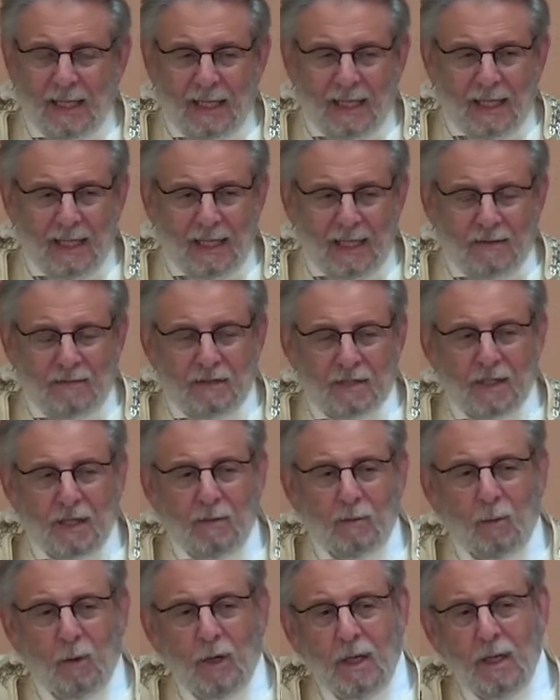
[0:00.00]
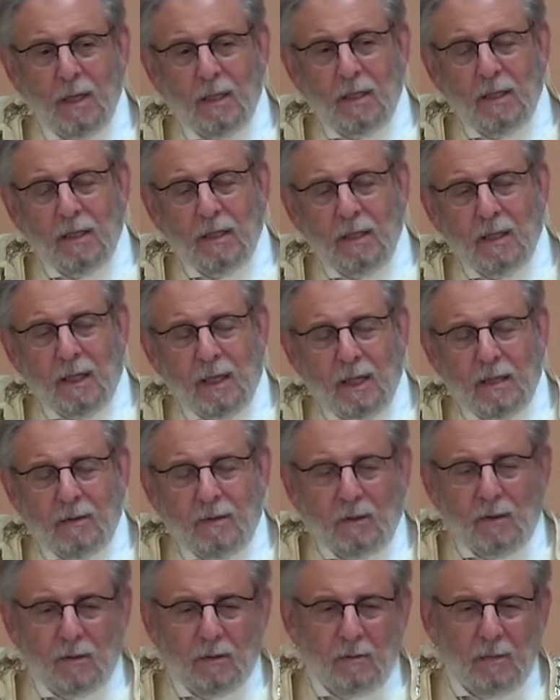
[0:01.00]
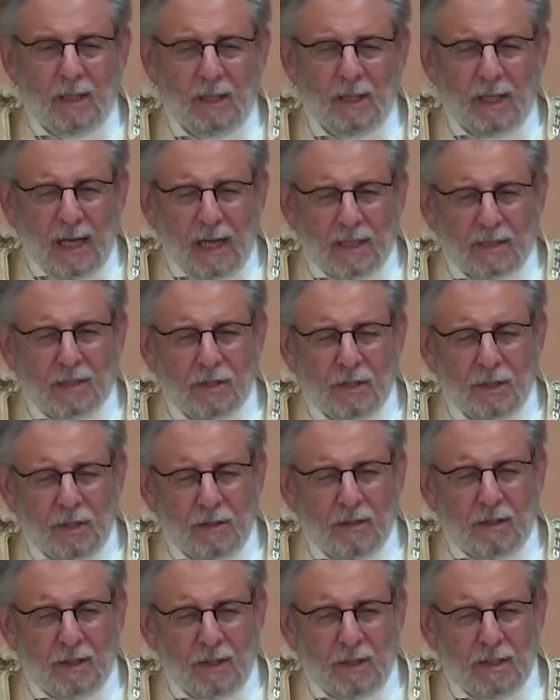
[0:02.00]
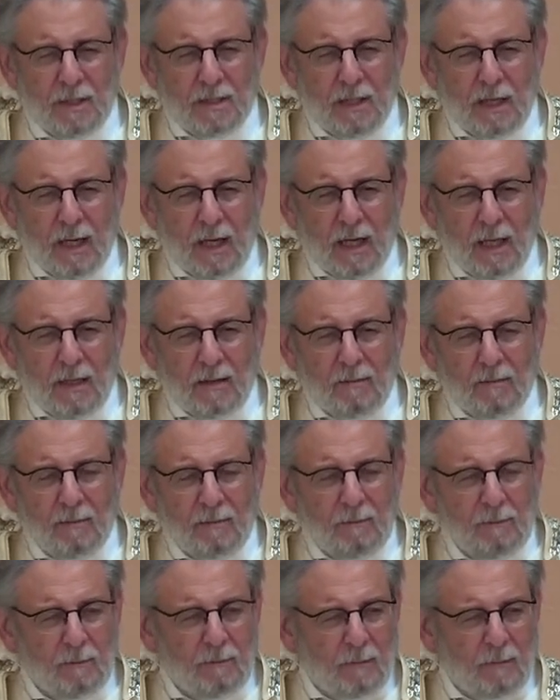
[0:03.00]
If someone had told me last year at this time